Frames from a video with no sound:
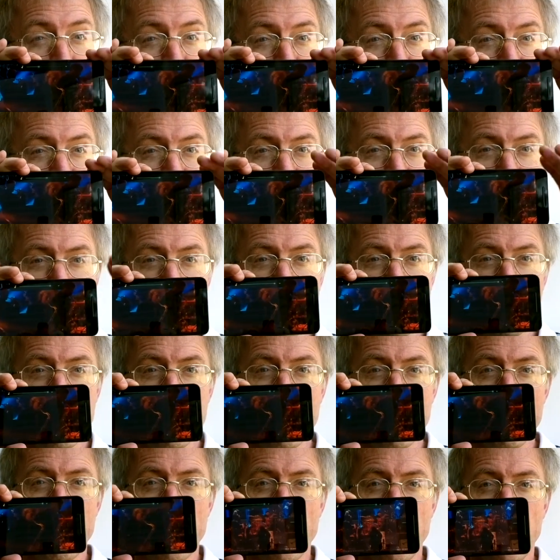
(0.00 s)
Let's take this to
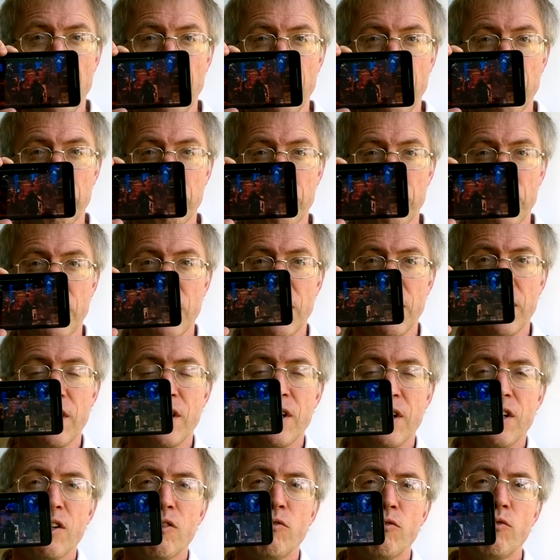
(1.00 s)
full volume.
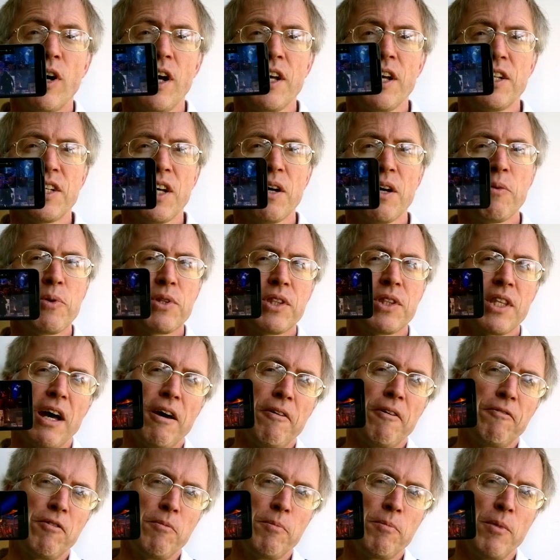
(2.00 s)
Right up with
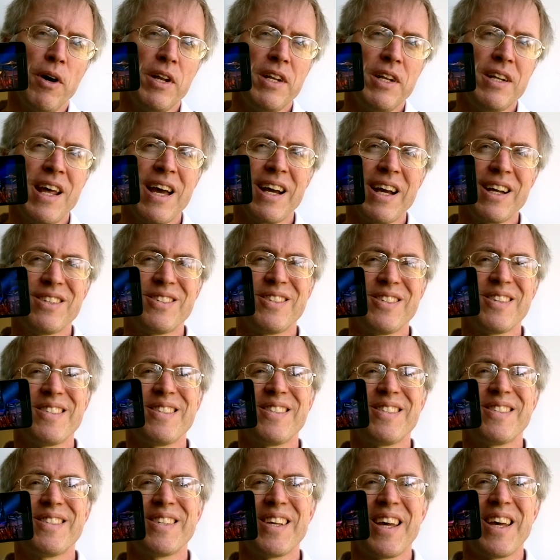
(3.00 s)
that for my Nexus
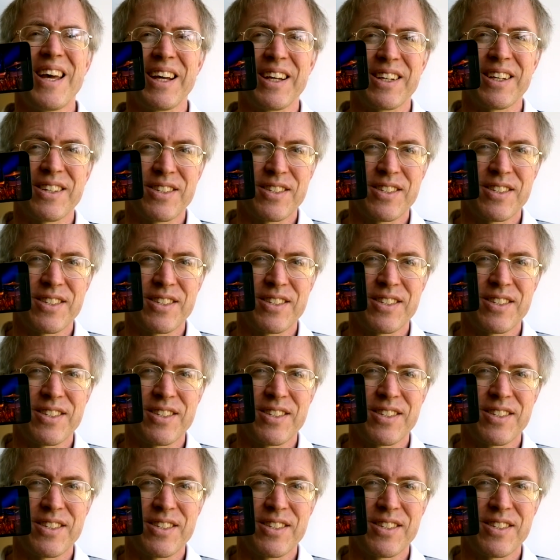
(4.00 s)
6,